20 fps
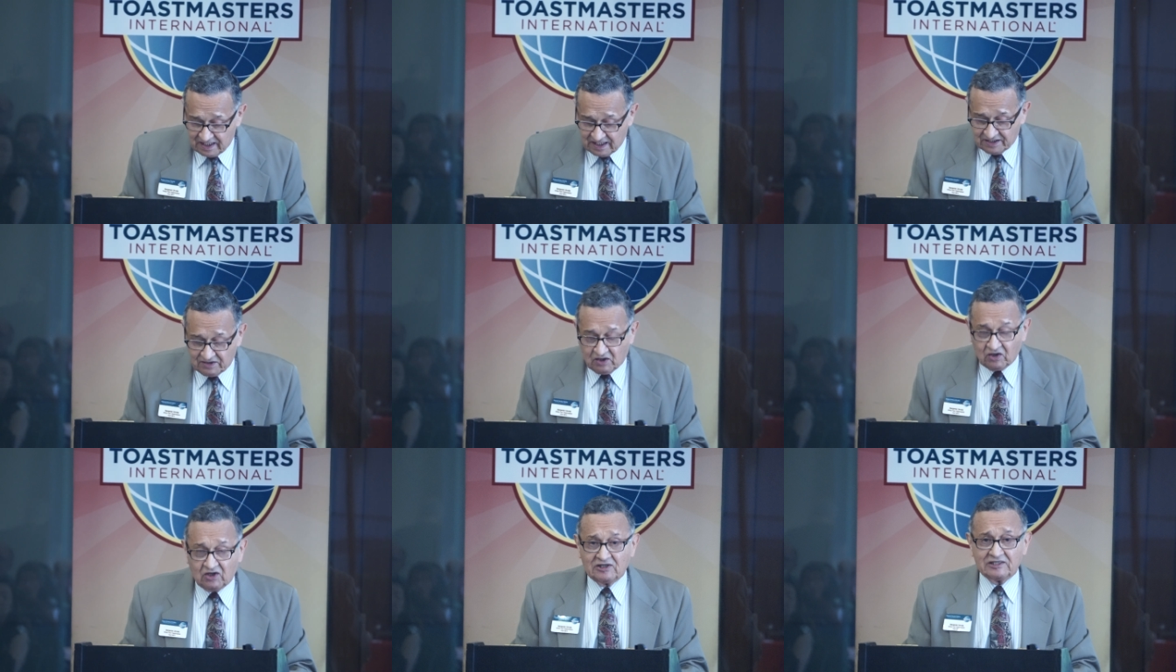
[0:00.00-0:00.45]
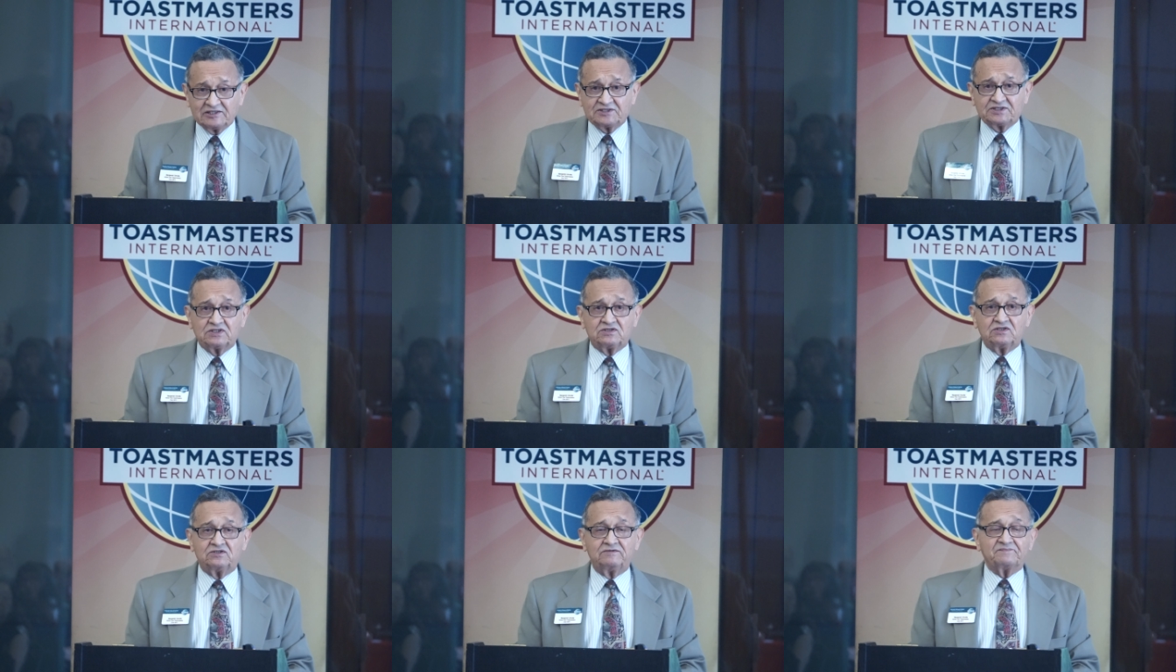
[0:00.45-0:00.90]
And
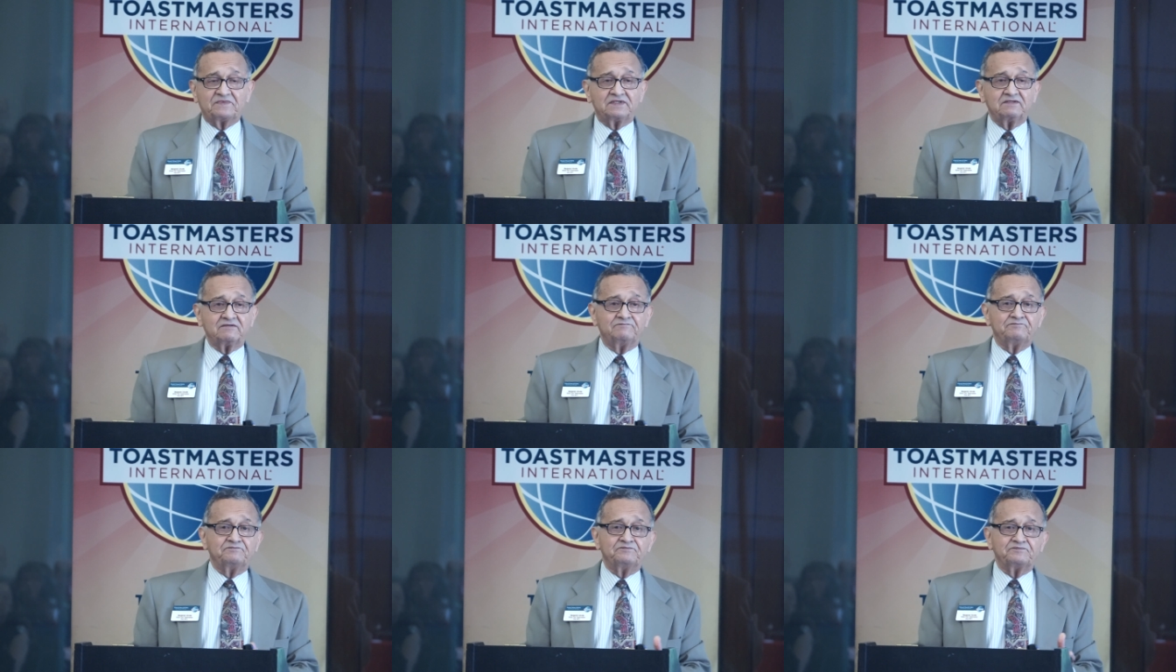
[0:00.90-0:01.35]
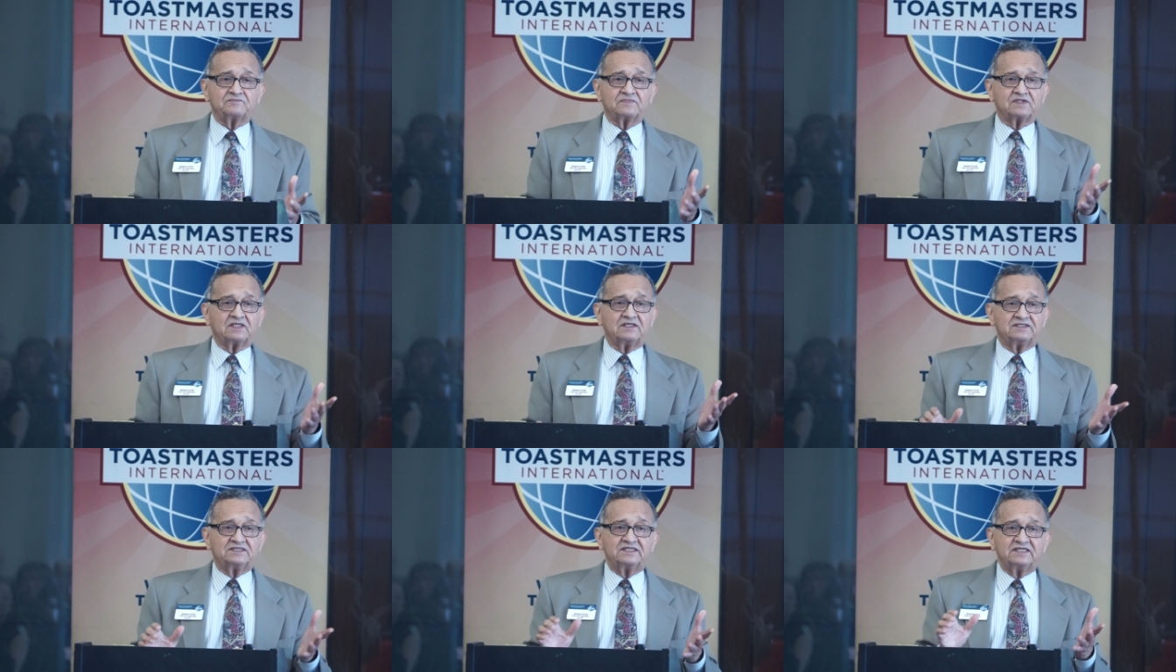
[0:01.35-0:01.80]
also,
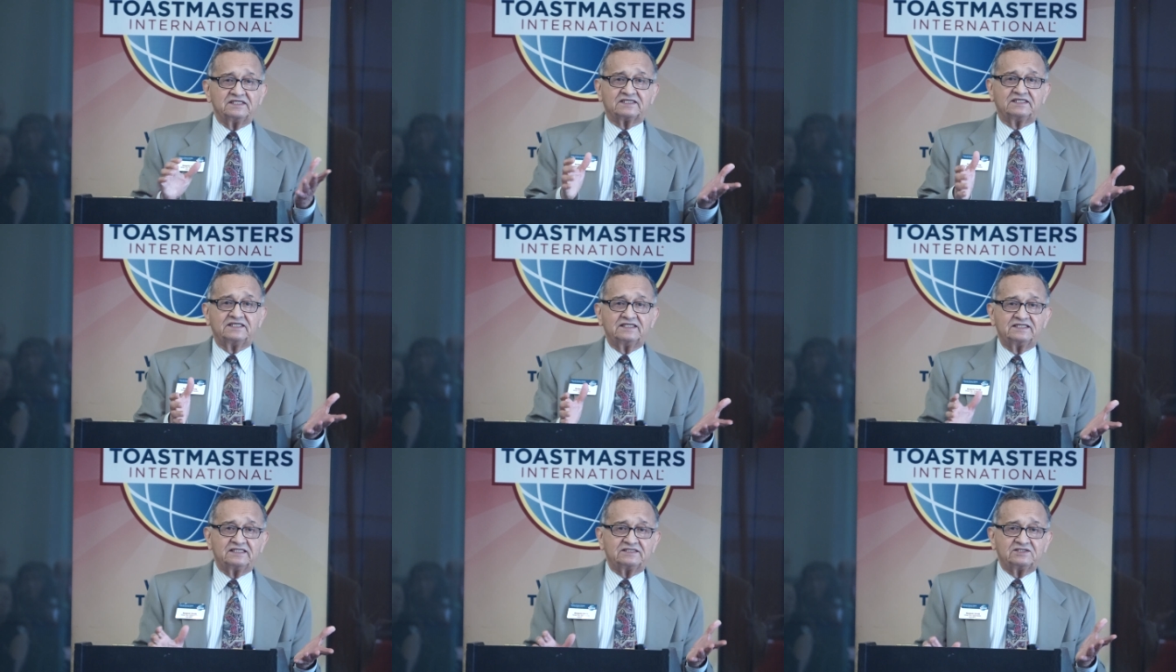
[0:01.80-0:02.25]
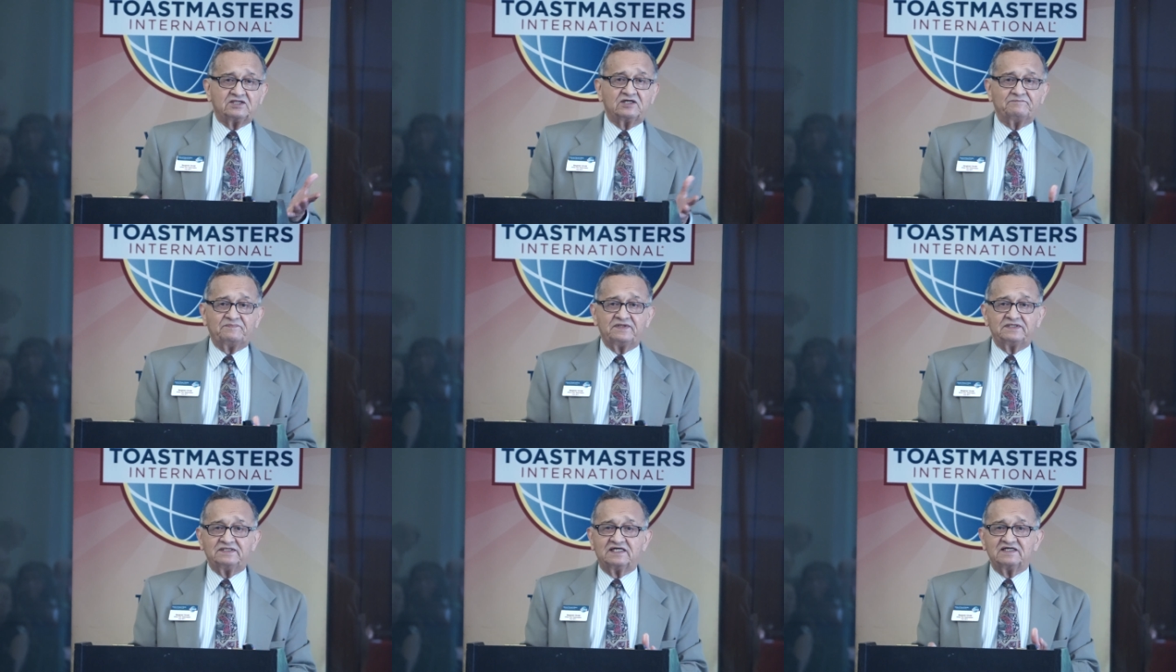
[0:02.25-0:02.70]
mm, since this is a
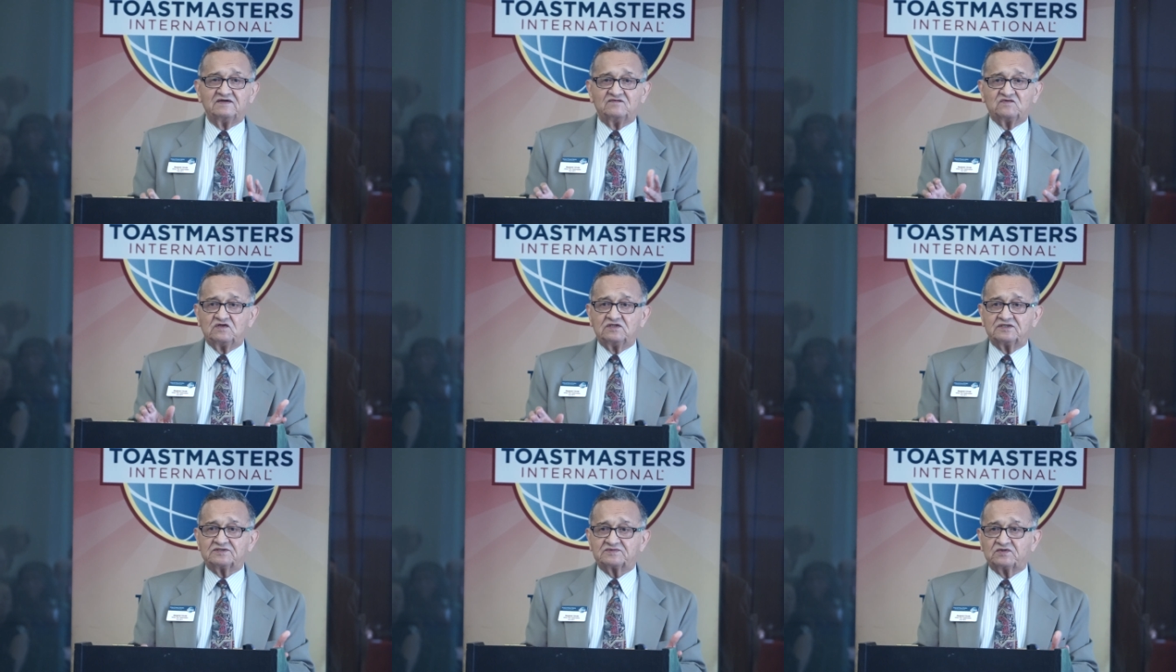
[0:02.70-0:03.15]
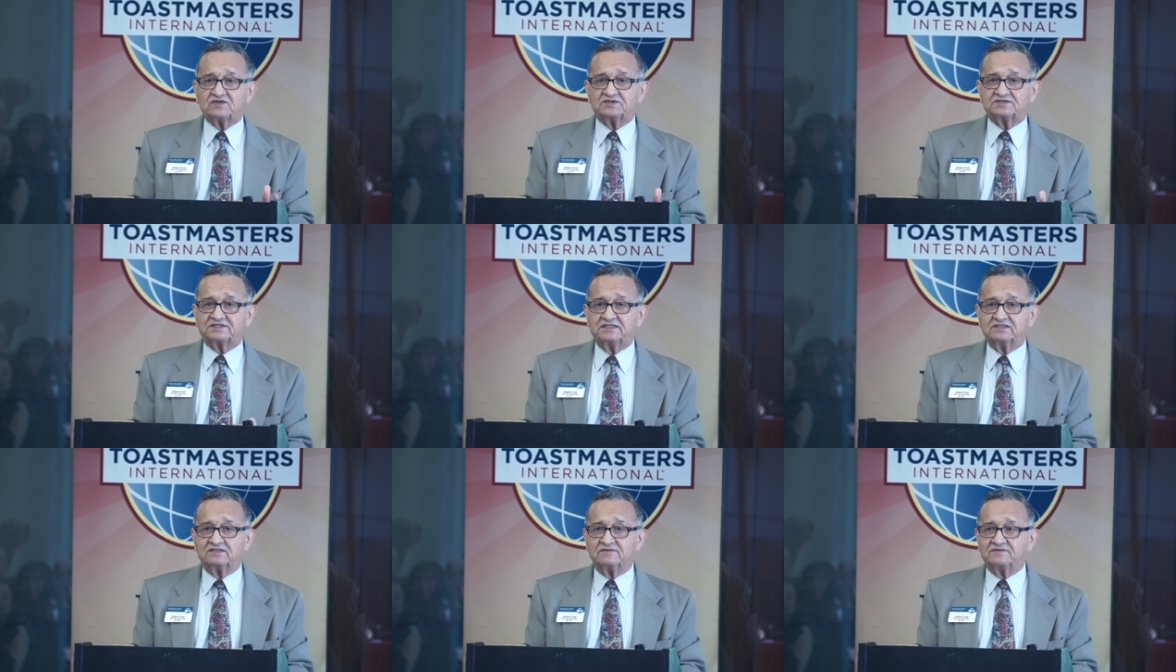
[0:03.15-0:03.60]
topic that involves
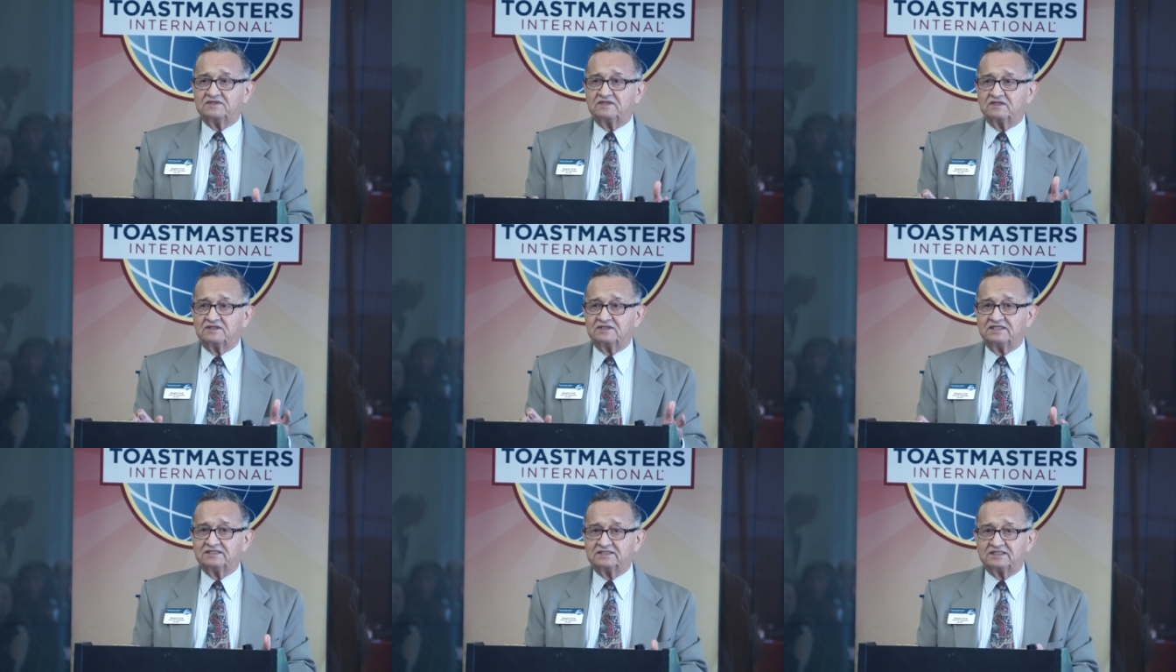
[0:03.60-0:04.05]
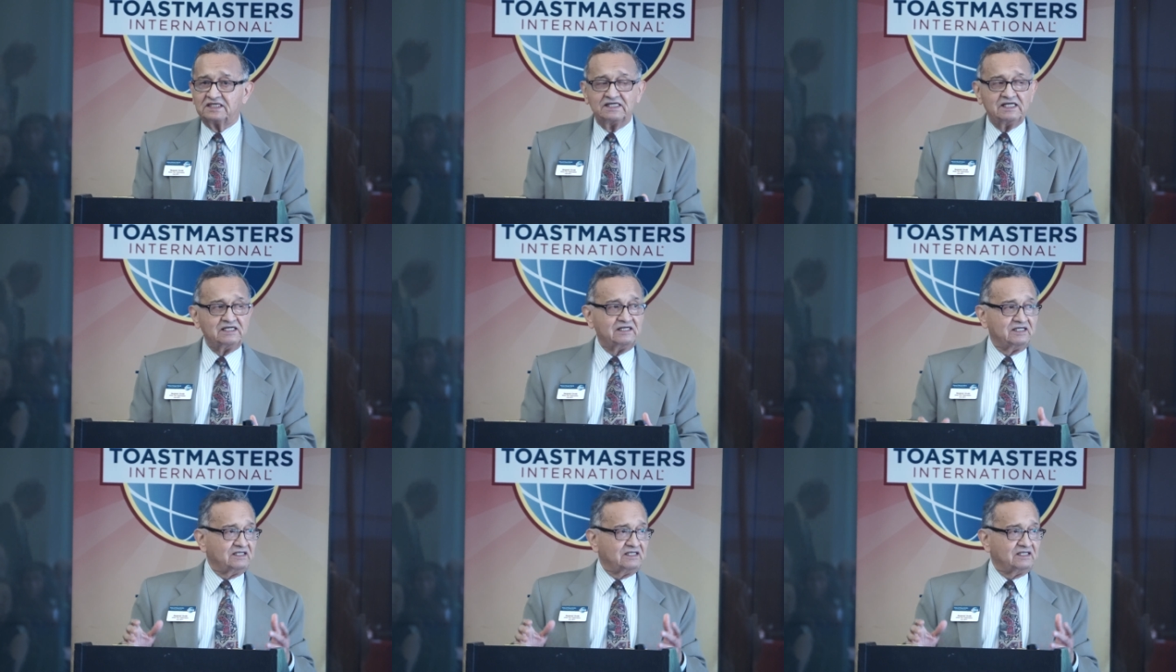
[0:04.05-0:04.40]
roasting of the audience,